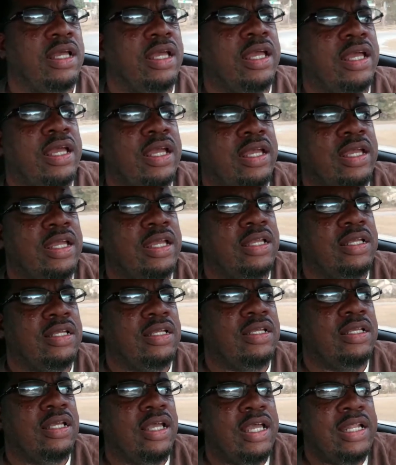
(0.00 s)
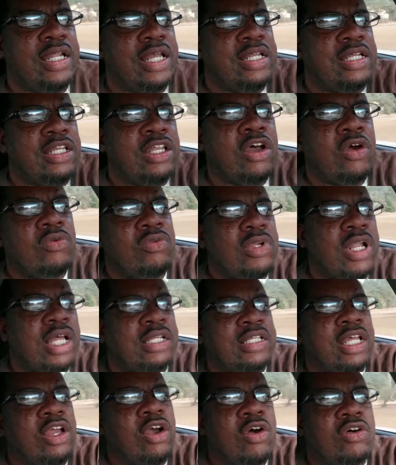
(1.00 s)
and and they know
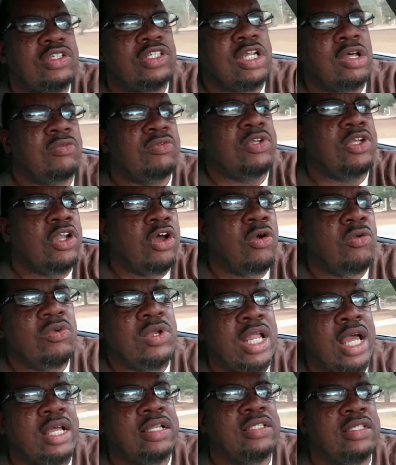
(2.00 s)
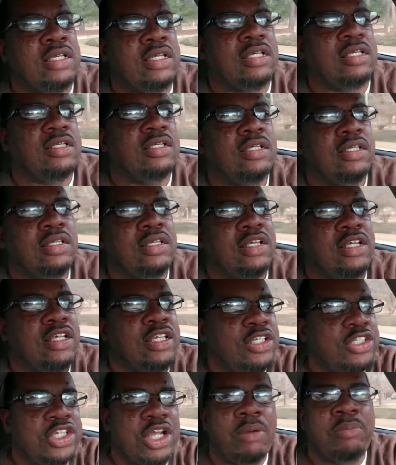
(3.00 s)
not they also know not to
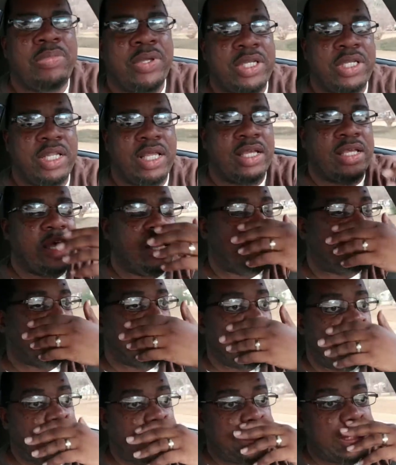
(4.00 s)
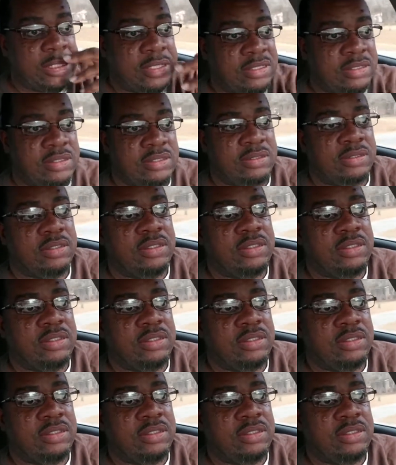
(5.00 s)
jump in their conversations